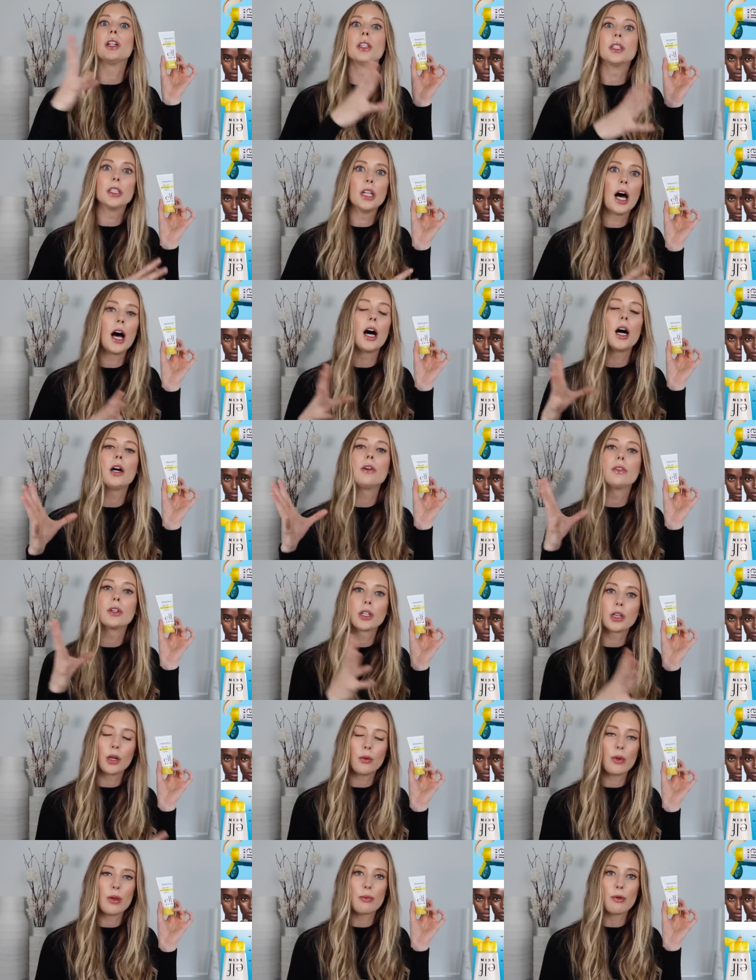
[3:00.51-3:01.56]
a lot of a
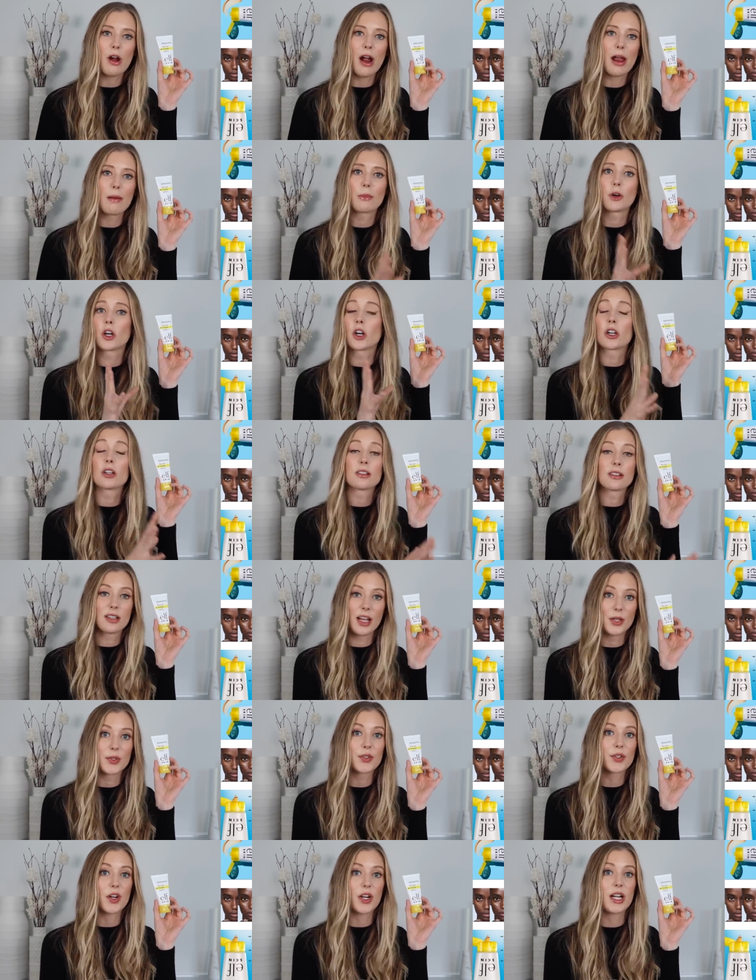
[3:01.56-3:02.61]
glowy primer or
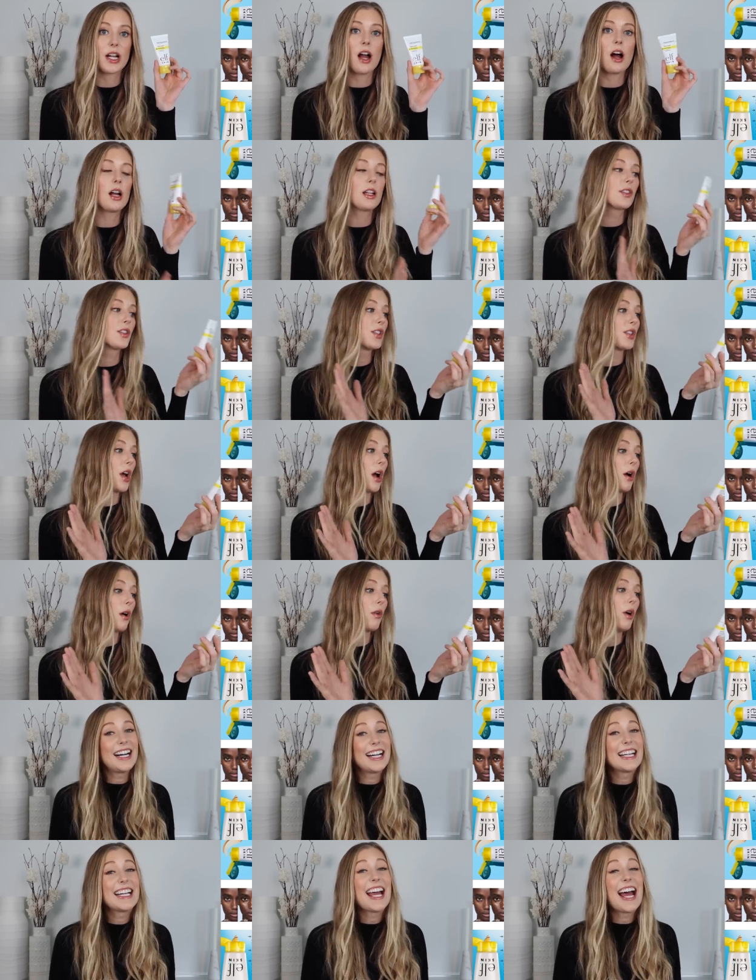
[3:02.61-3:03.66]
sunscreen on. So
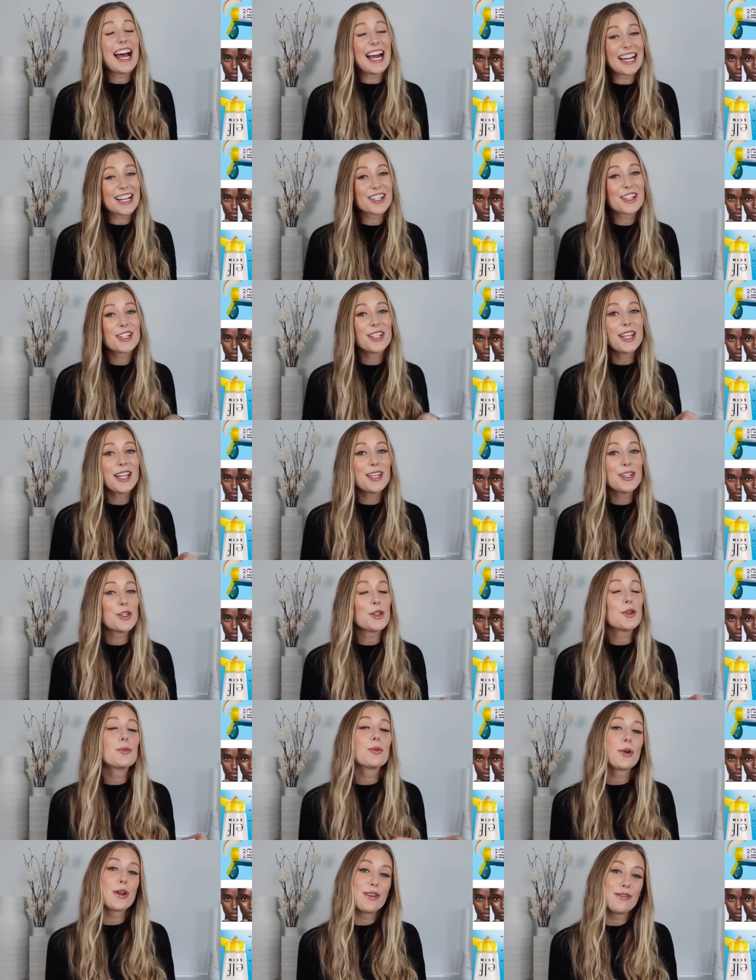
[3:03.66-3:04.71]
I actually
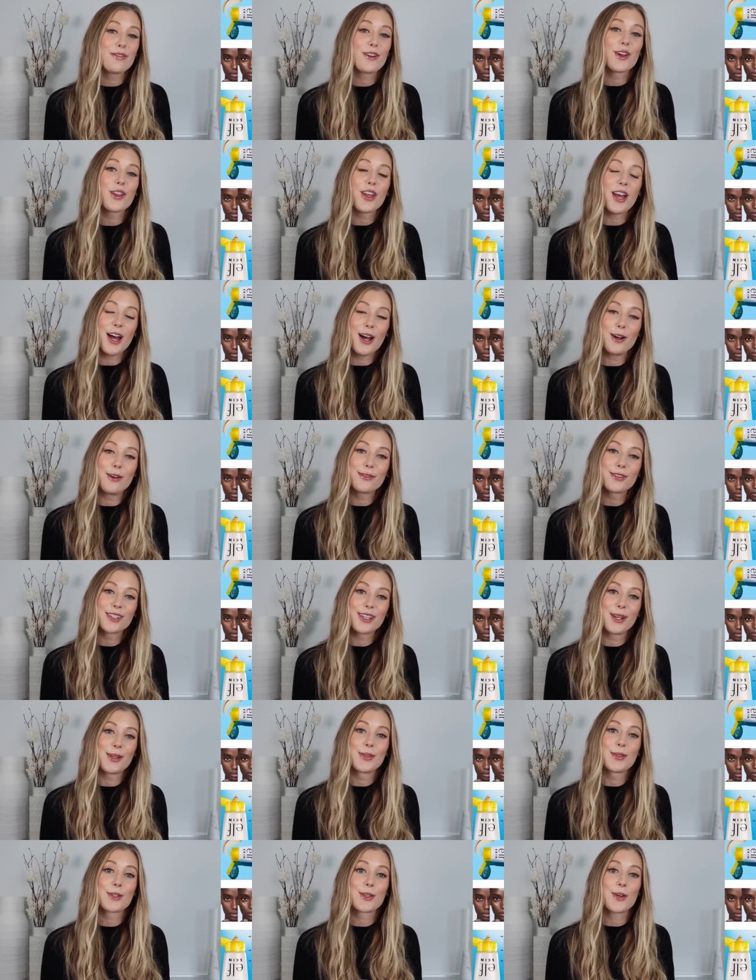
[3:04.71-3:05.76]
do prefer the e.l.f.
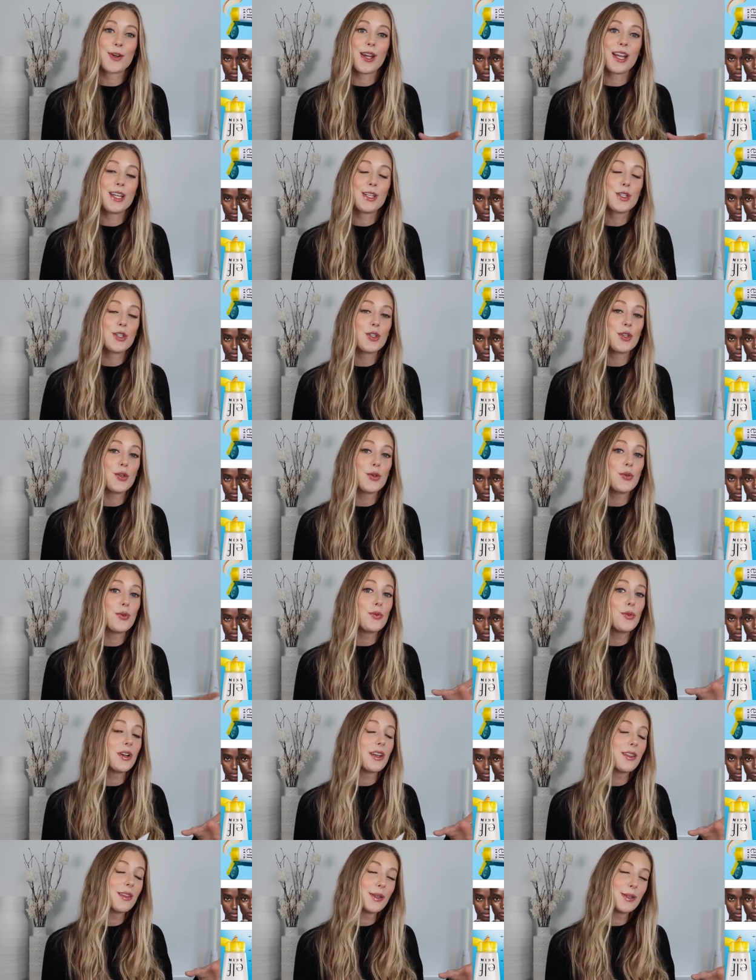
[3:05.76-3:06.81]
sunscreen
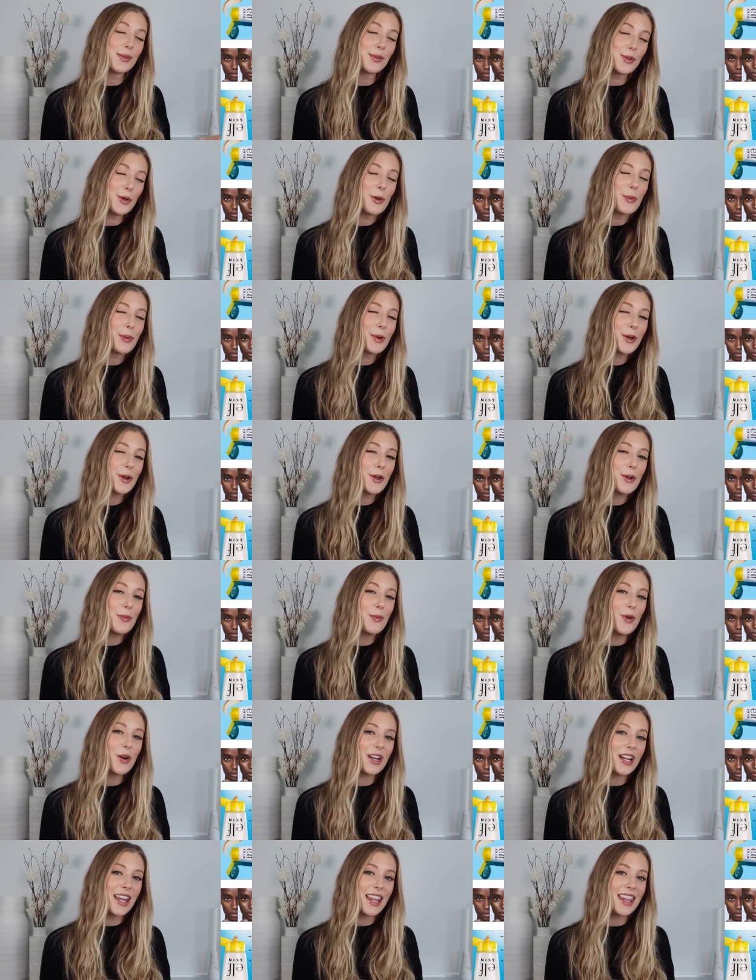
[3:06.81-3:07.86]
to the Supergoop
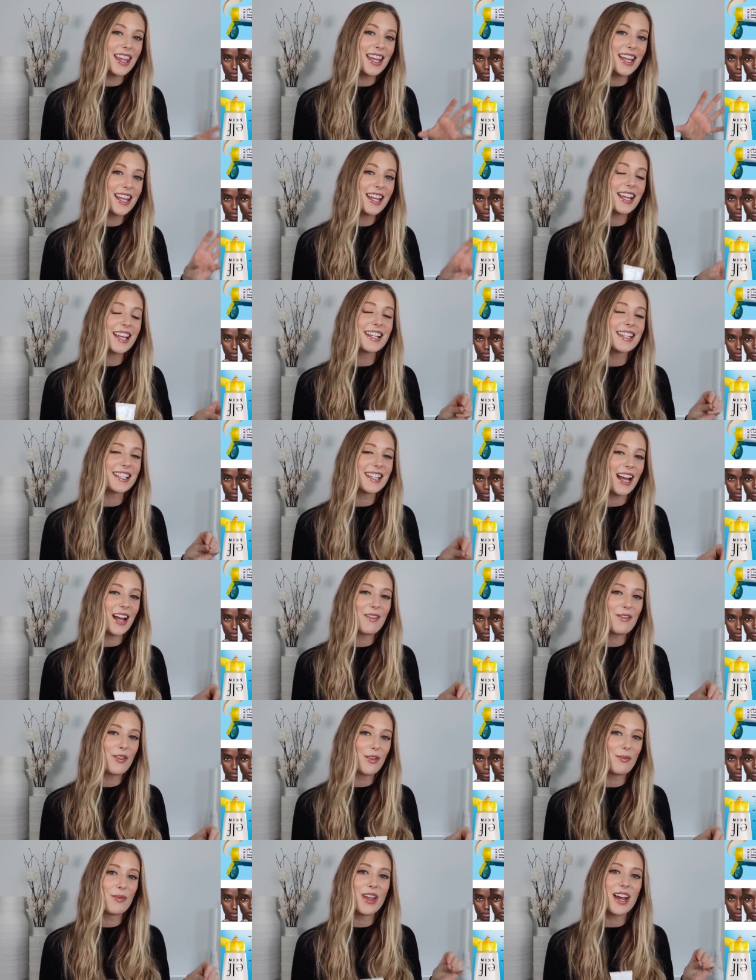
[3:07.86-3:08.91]
one, I think,
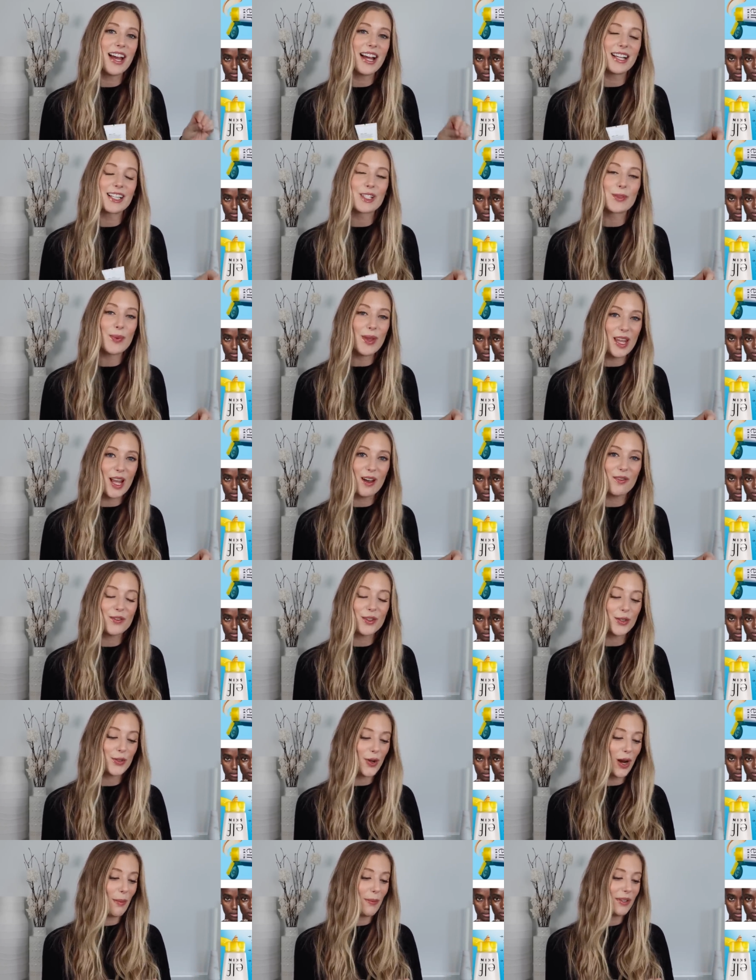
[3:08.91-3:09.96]
aside from the SPF
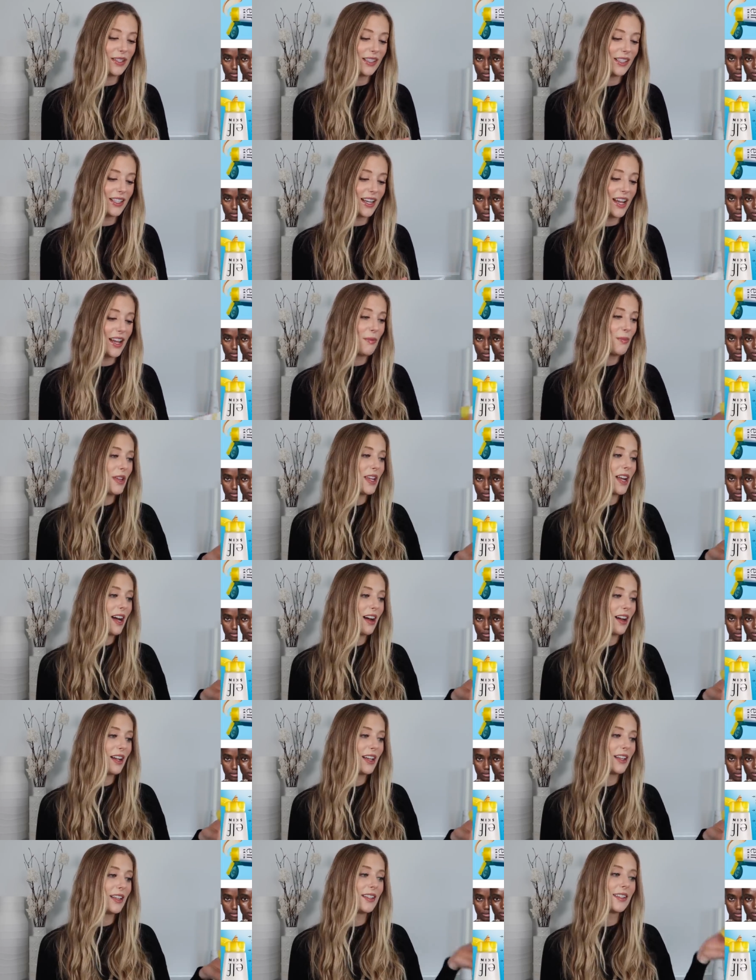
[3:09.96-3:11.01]
discrepancy,
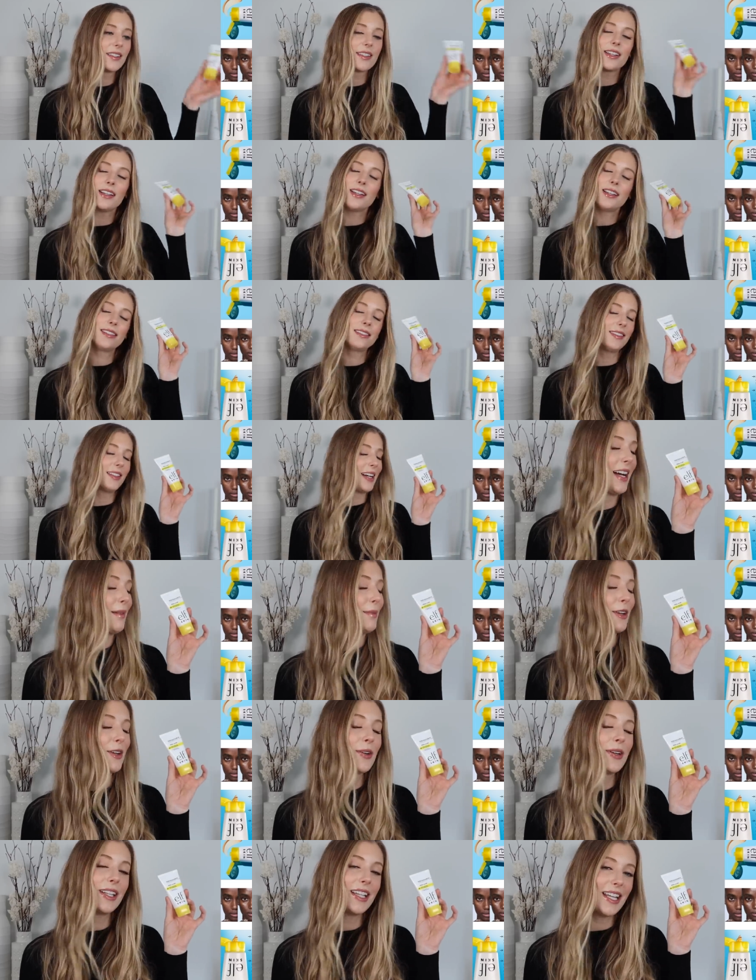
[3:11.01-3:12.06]
because I'm
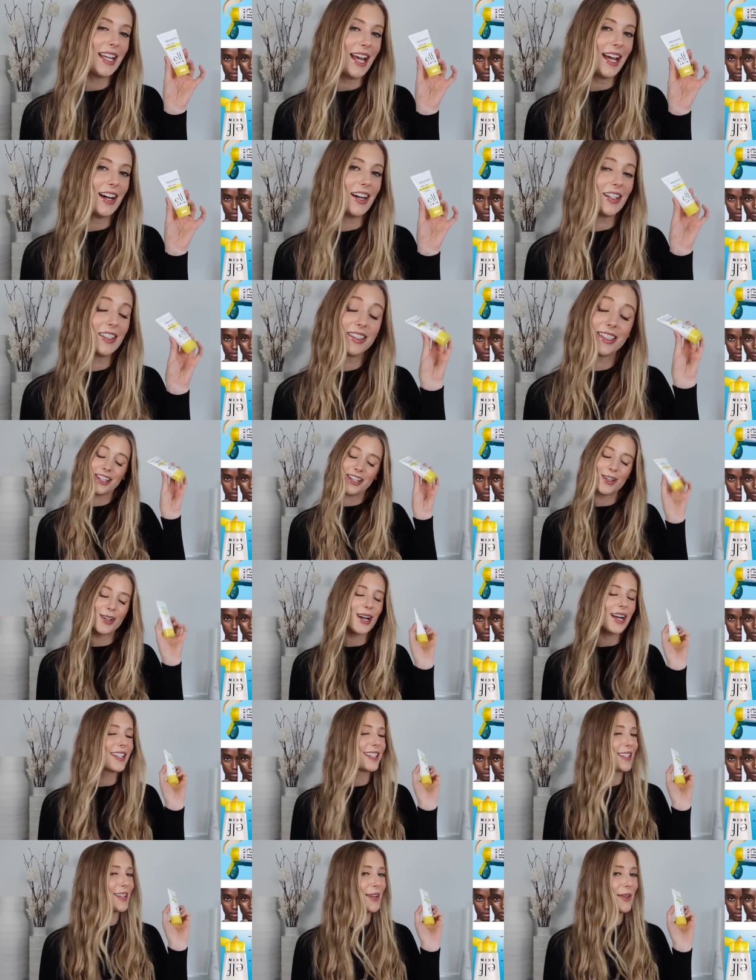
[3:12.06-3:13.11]
an oily gal. You
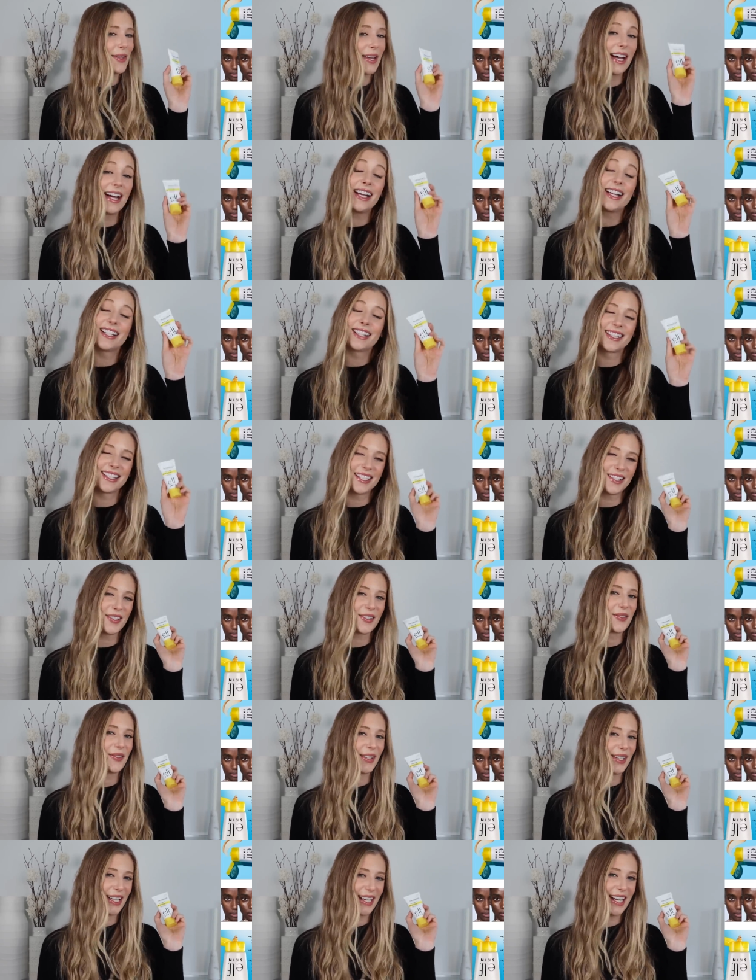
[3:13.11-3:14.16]
guys know that, and this
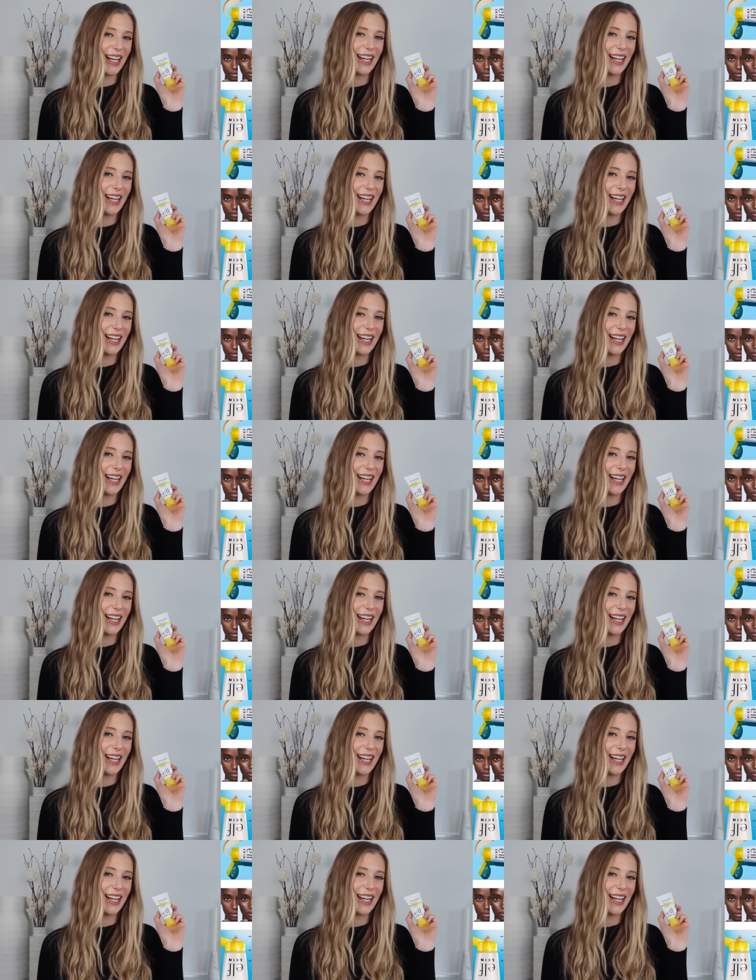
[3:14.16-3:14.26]
is really